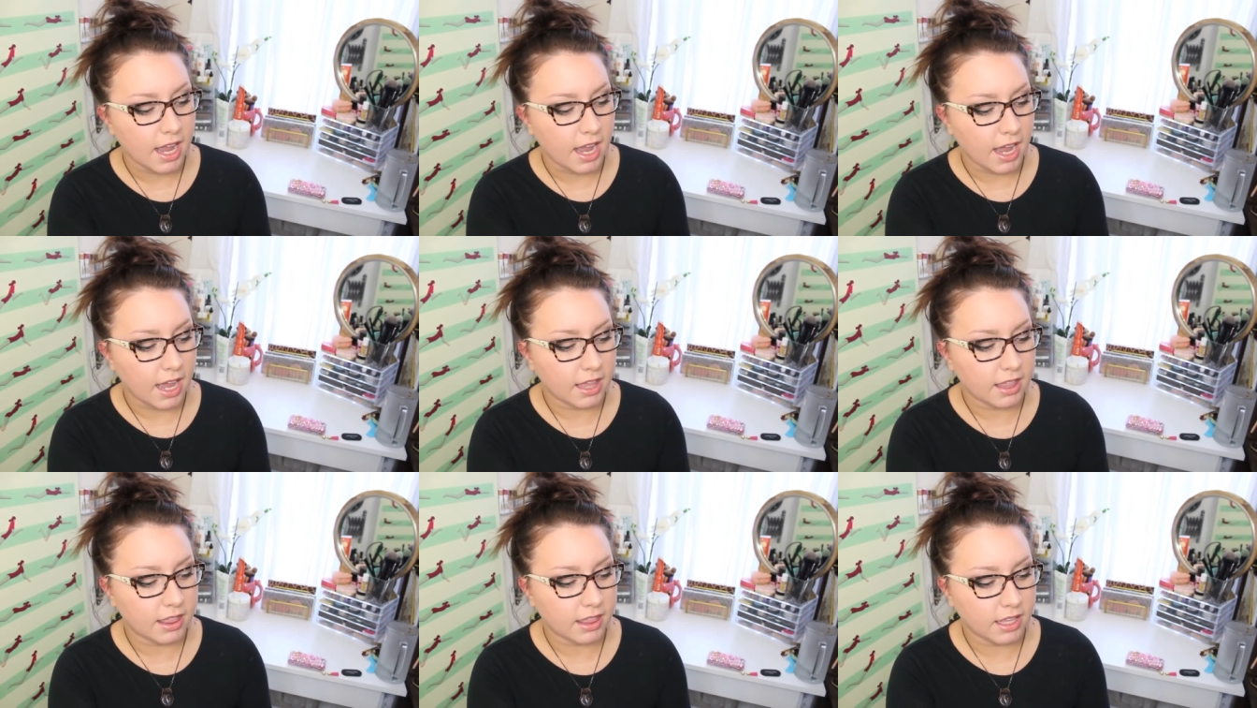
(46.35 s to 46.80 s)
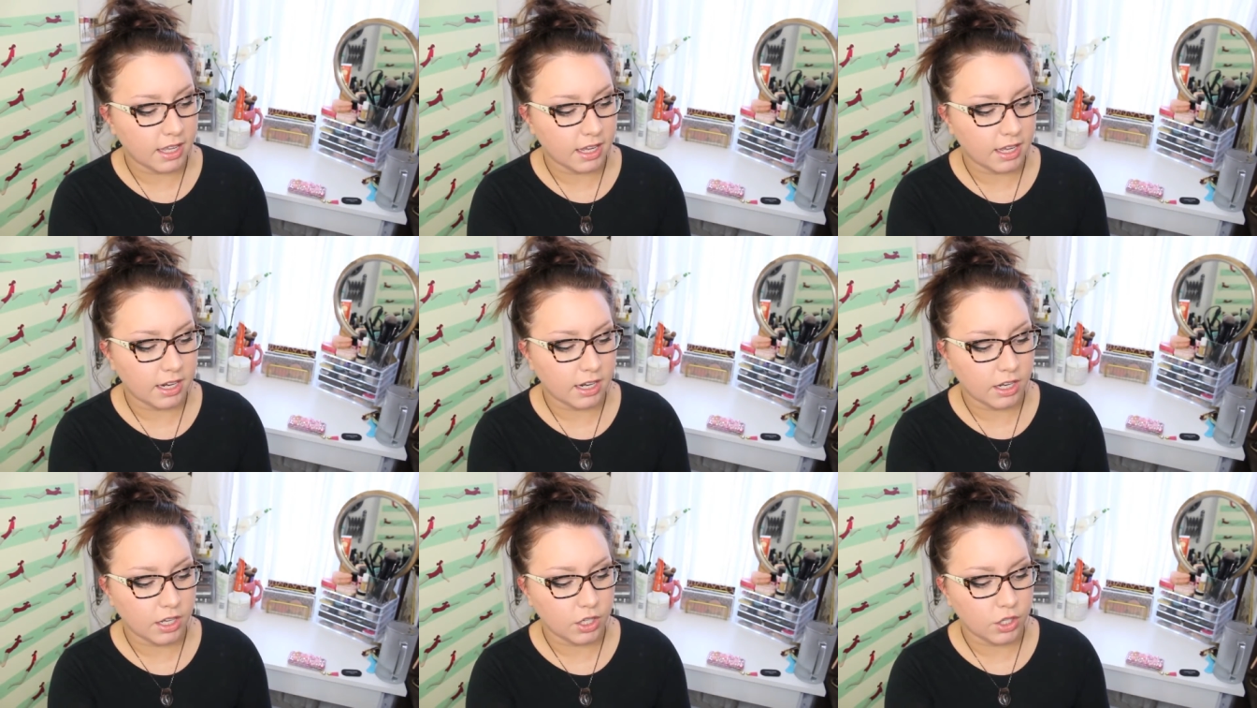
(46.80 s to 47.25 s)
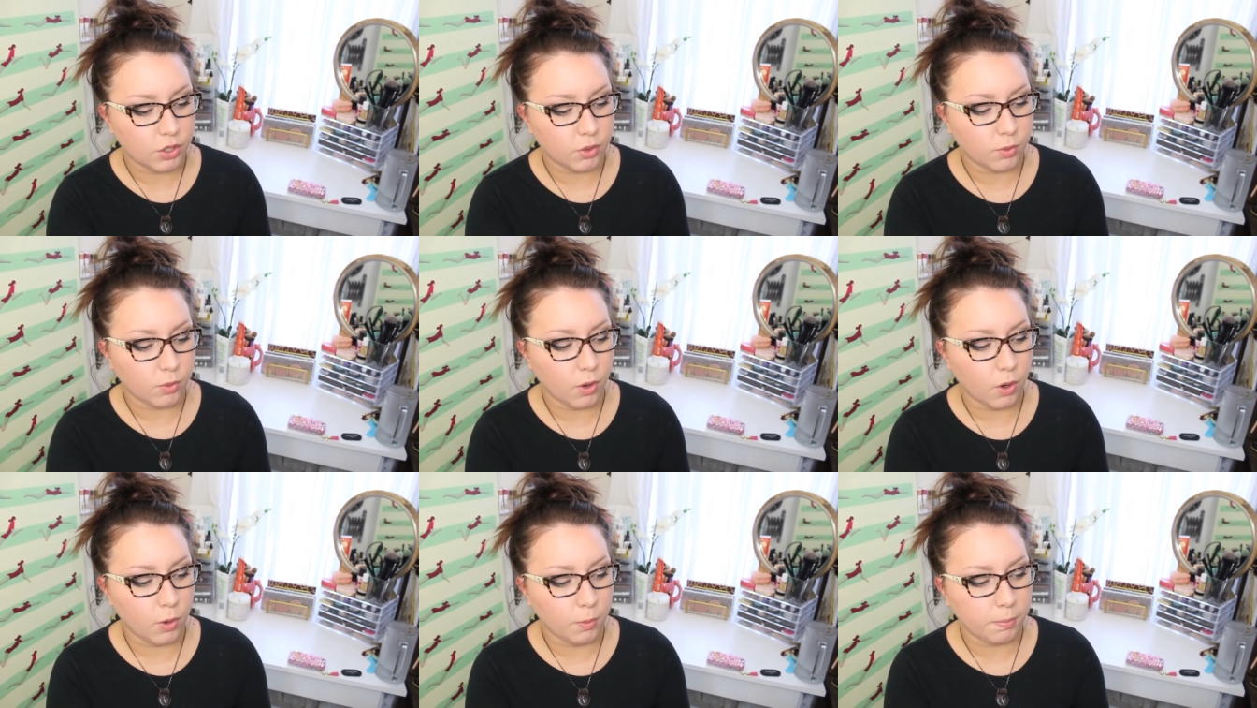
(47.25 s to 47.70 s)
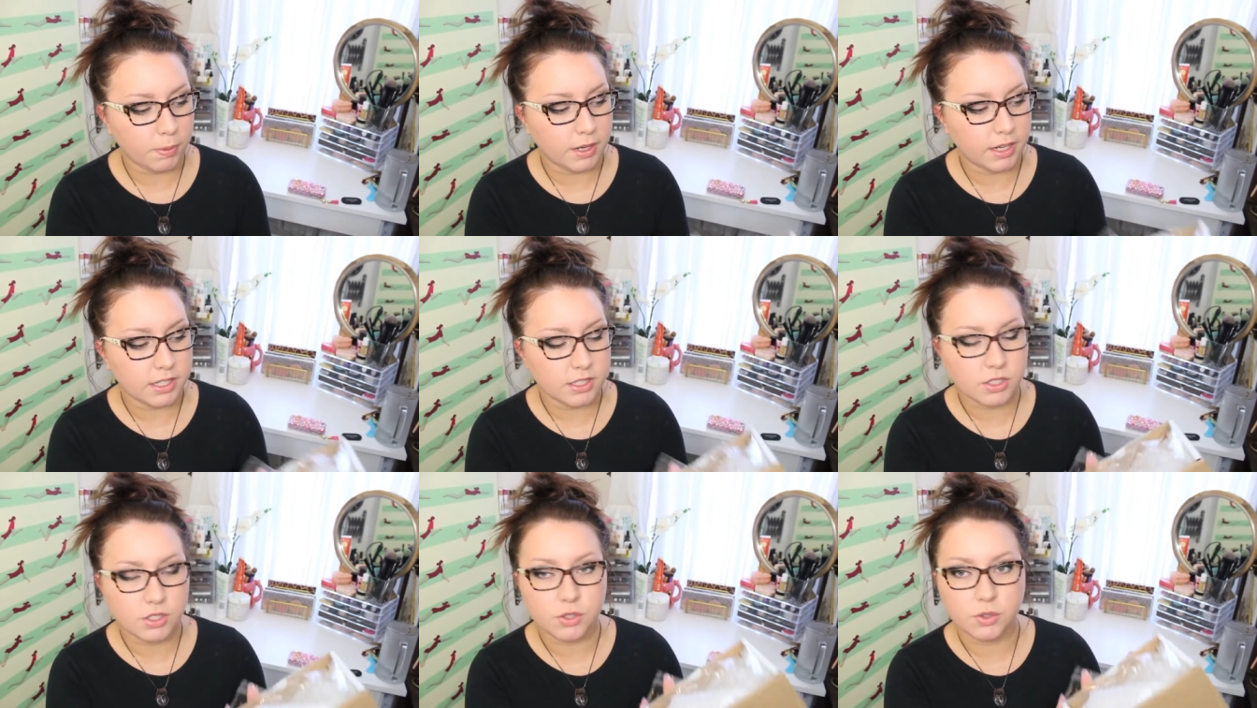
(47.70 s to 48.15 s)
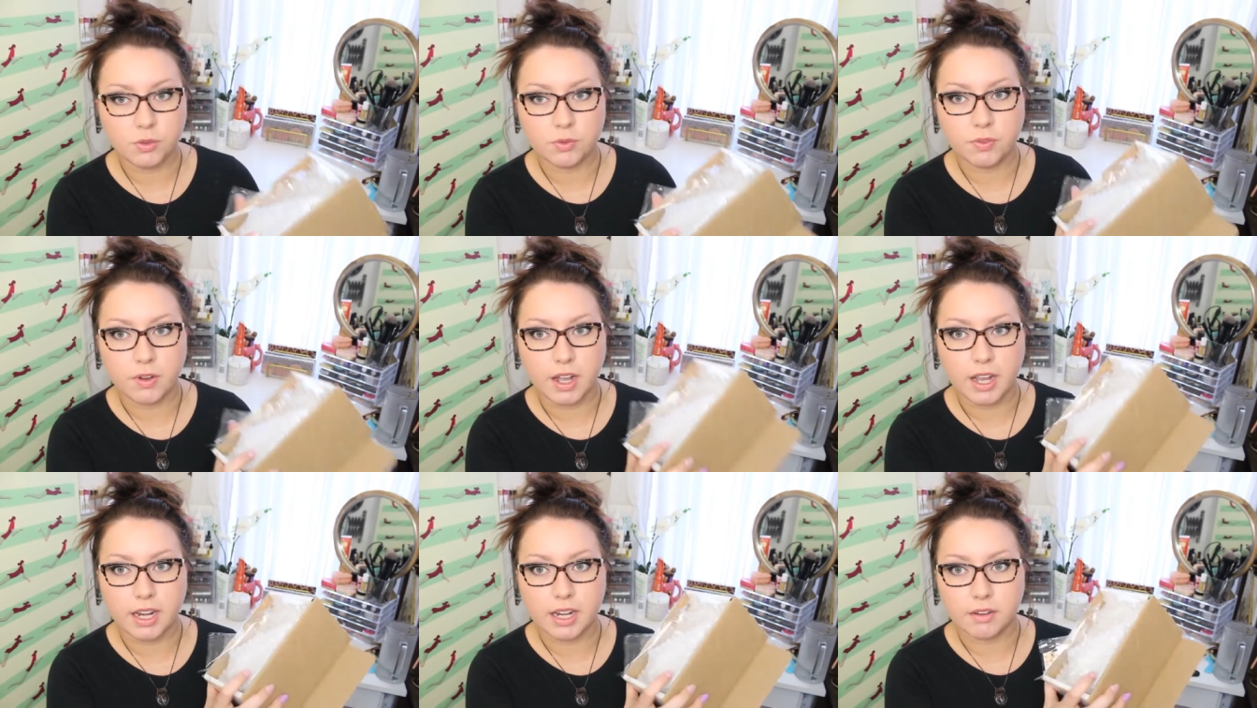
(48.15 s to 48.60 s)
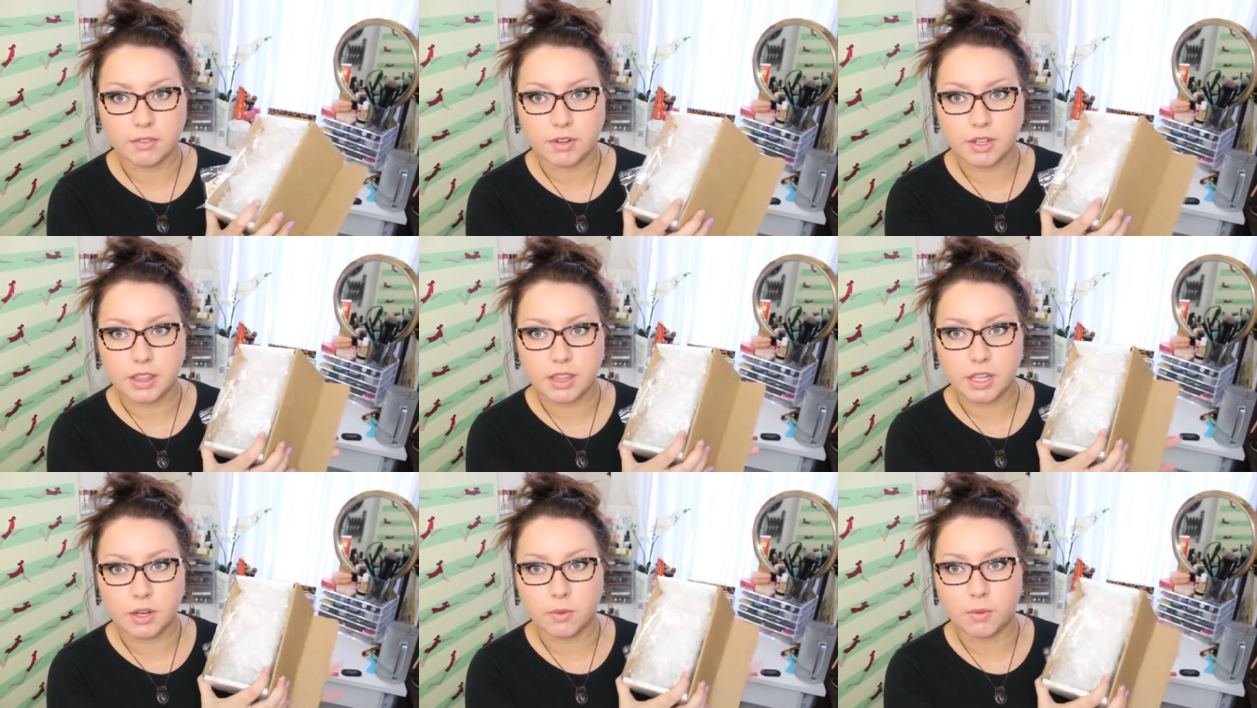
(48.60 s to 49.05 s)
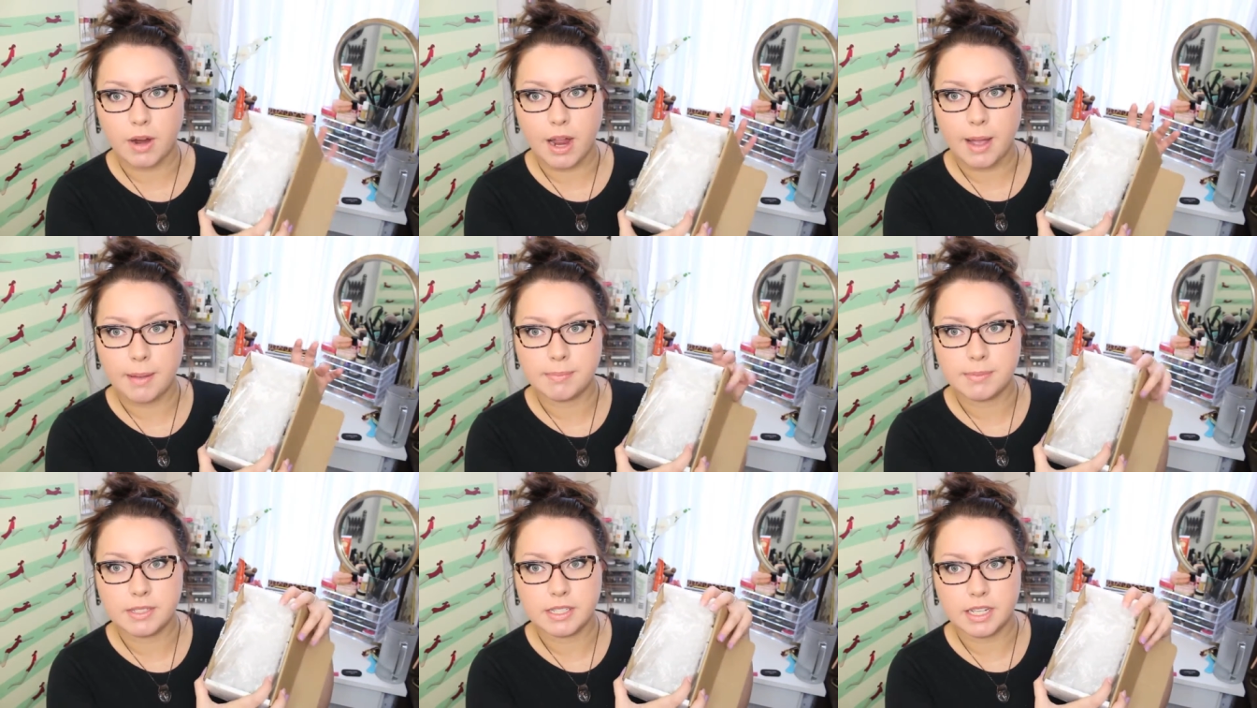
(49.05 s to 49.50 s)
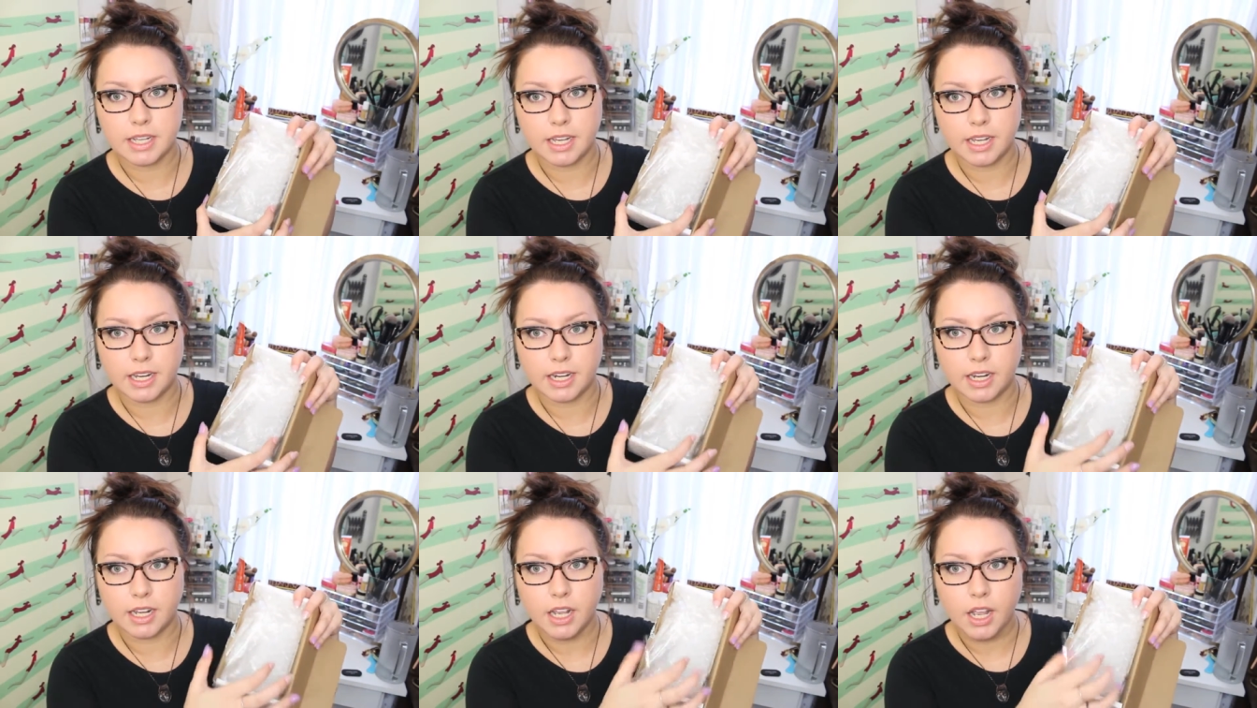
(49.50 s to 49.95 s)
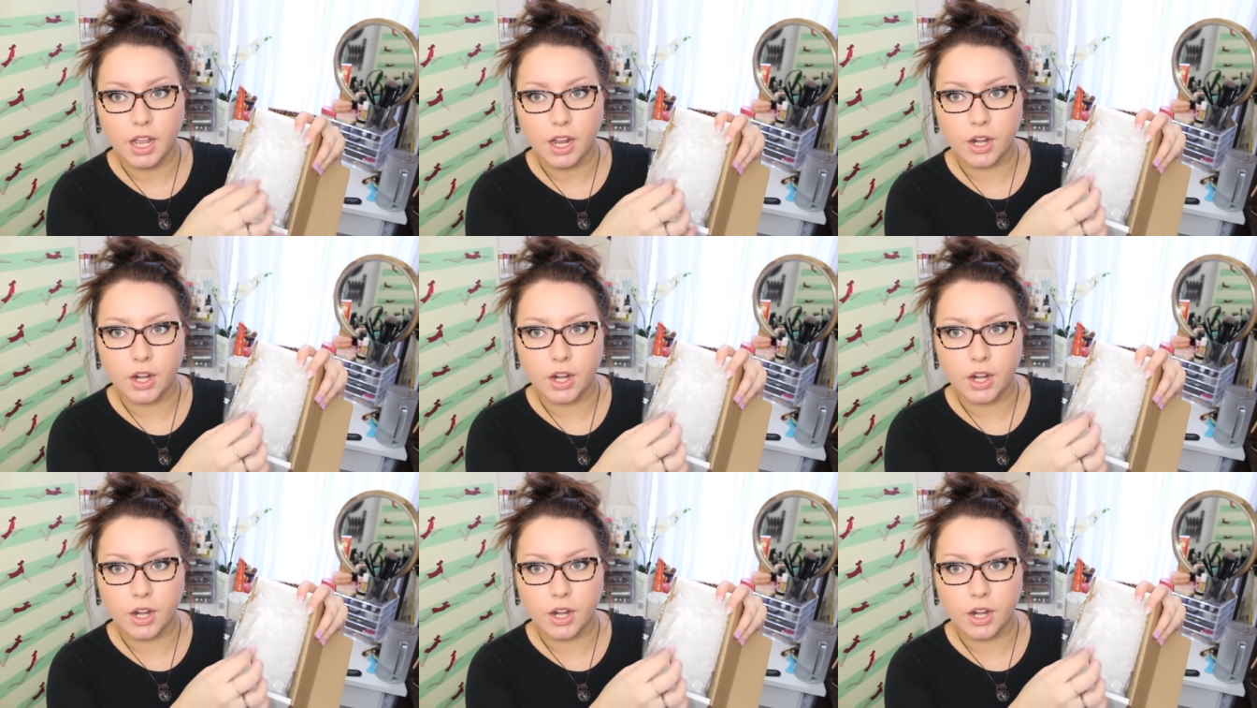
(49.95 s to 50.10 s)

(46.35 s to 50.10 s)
and then you open it to find everything wrapped in